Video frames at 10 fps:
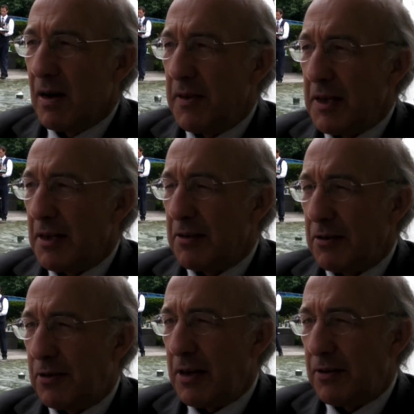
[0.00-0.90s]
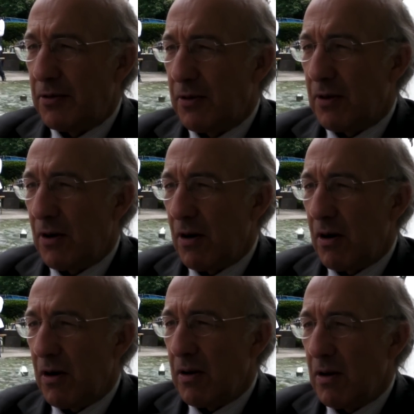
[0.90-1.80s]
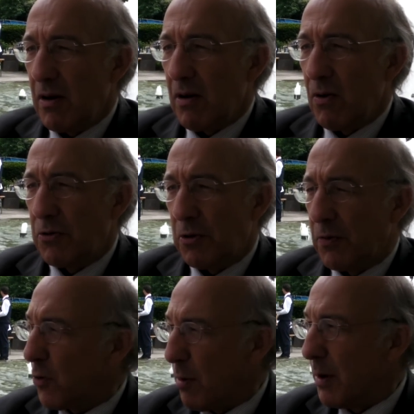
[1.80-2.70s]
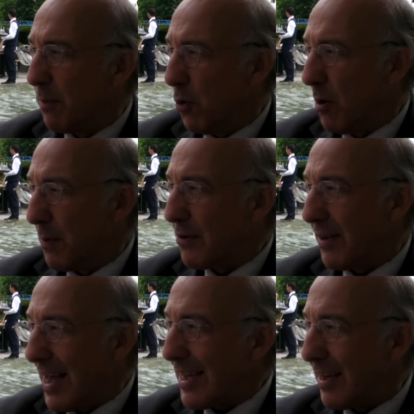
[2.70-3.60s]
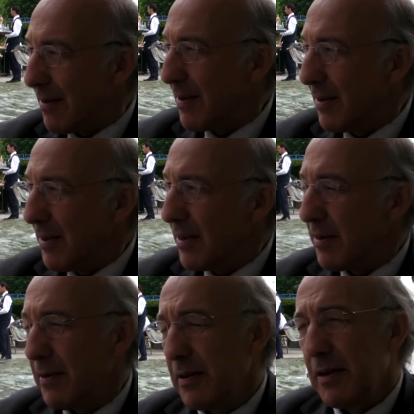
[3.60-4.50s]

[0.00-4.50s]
I think there's a sense also of common purpose lacking here.